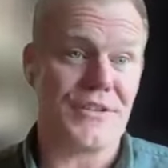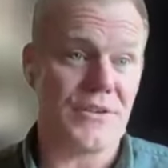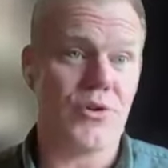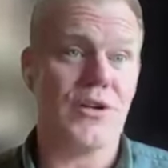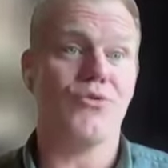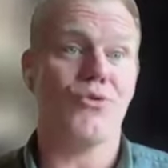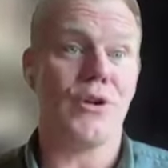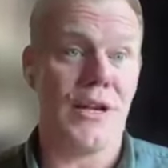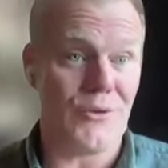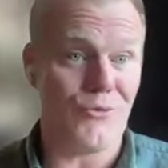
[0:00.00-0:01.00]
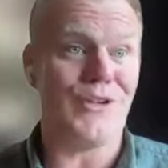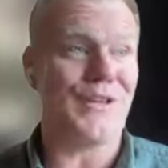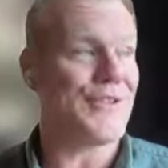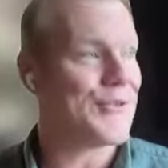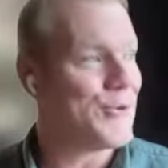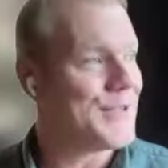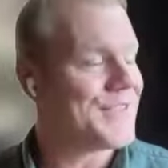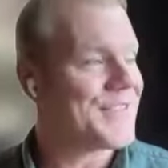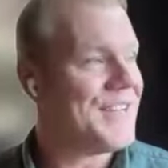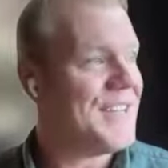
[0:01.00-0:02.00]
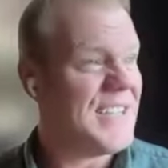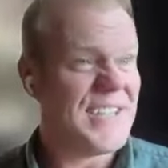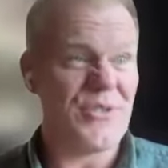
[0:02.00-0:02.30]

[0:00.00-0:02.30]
Actually, I really, really, really enjoyed it.